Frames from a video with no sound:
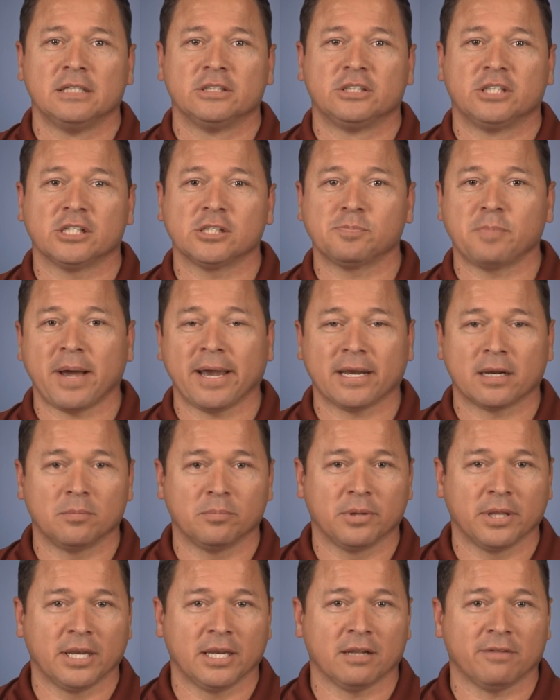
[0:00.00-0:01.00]
Just by
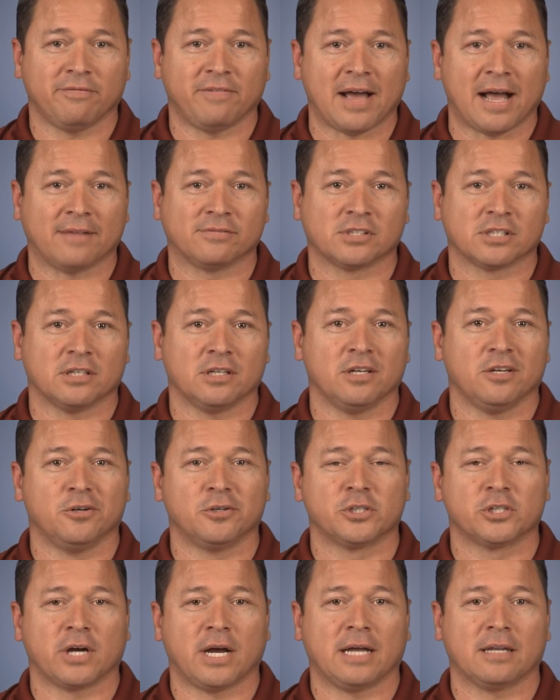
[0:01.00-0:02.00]
completing the FAFSA,
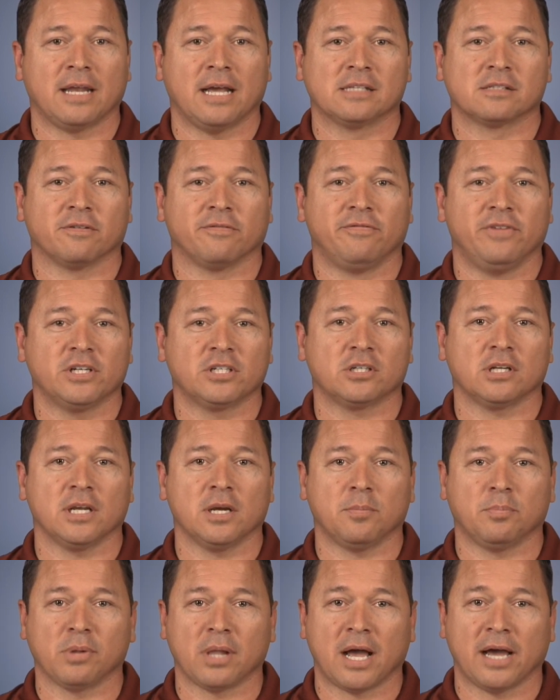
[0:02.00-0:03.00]
your child has officially
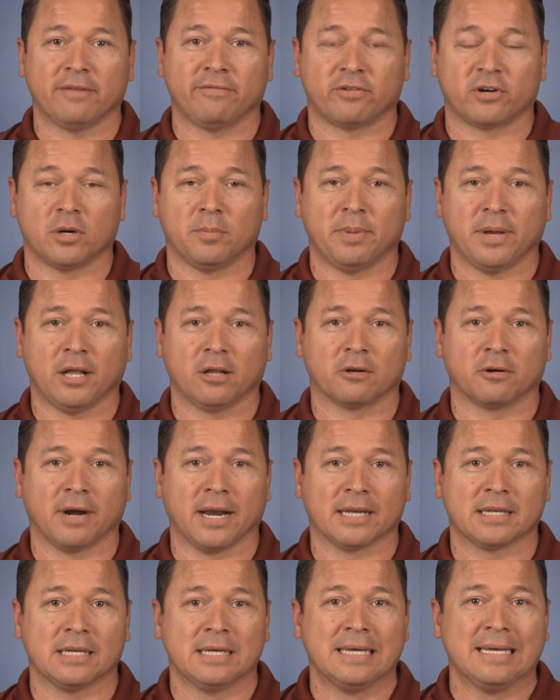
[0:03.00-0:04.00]
applied for a Pell
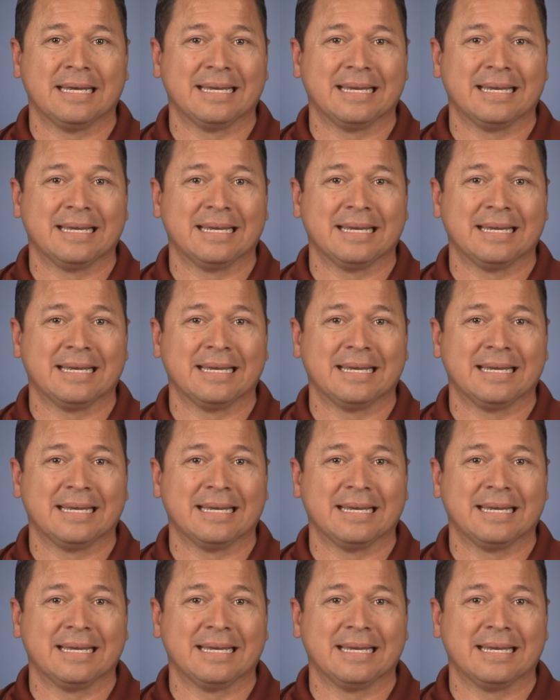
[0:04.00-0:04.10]
Grant.